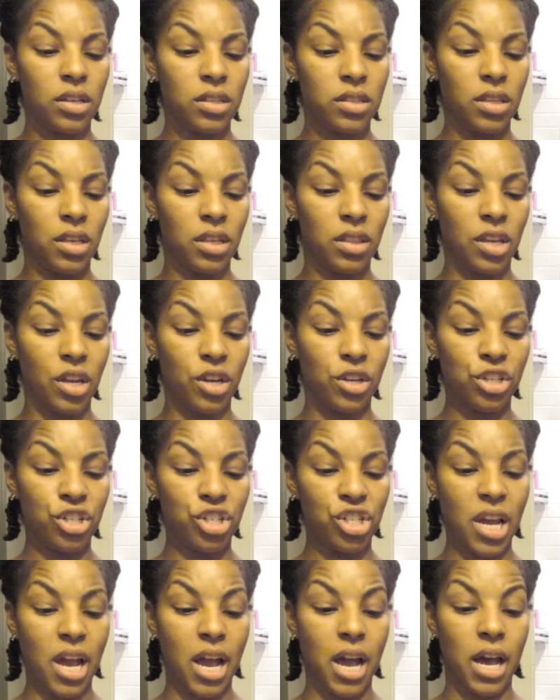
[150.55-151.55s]
Then there's
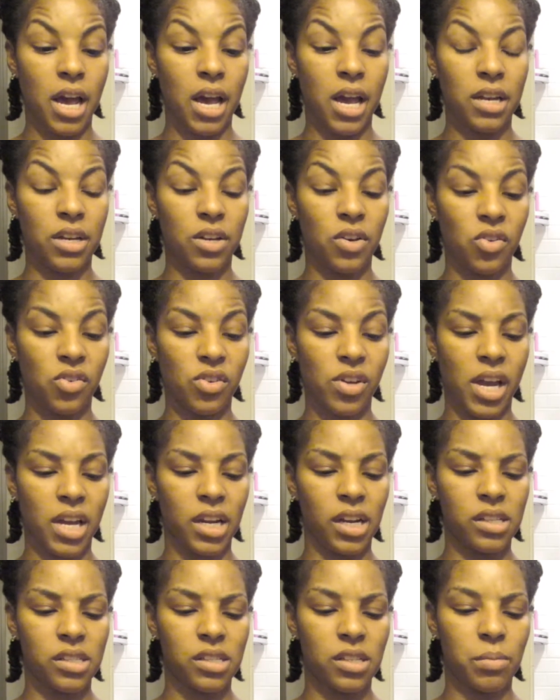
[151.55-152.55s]
shine.
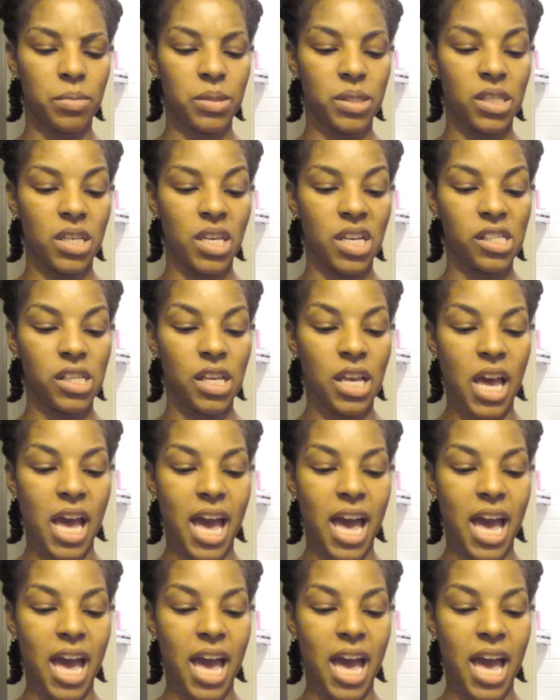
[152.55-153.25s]
Okay, that's number 6.